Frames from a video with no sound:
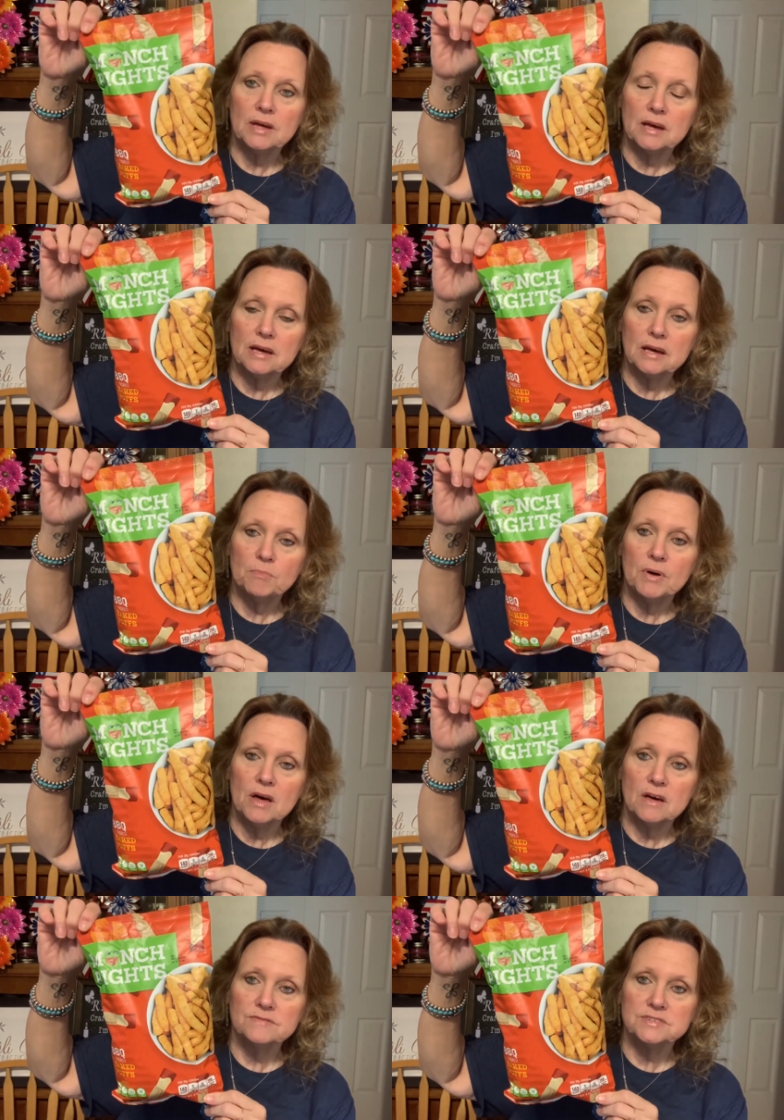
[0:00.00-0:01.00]

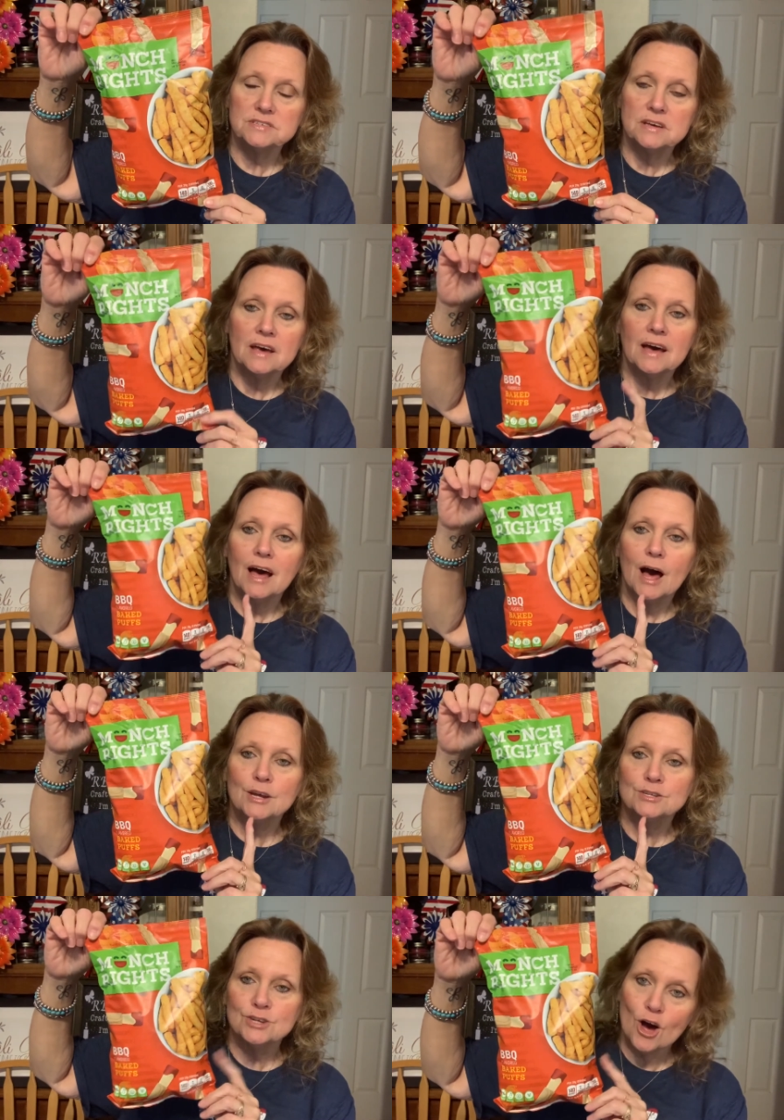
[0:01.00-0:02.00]
puffs.
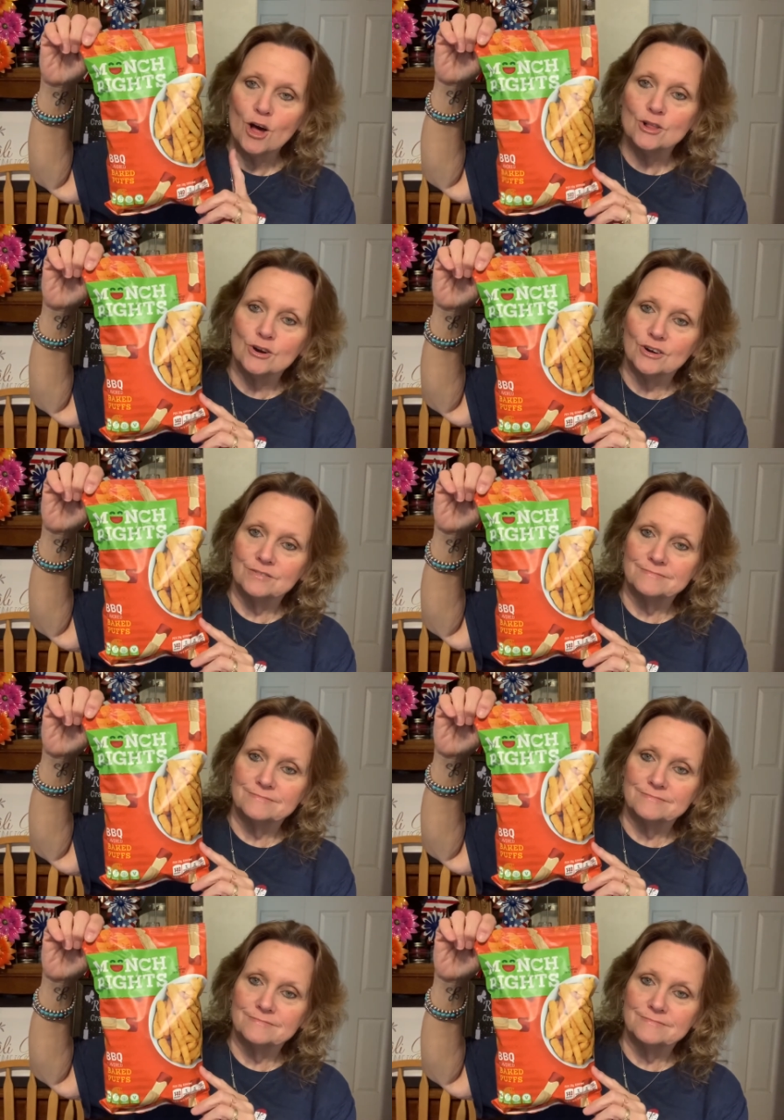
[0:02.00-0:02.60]
$1.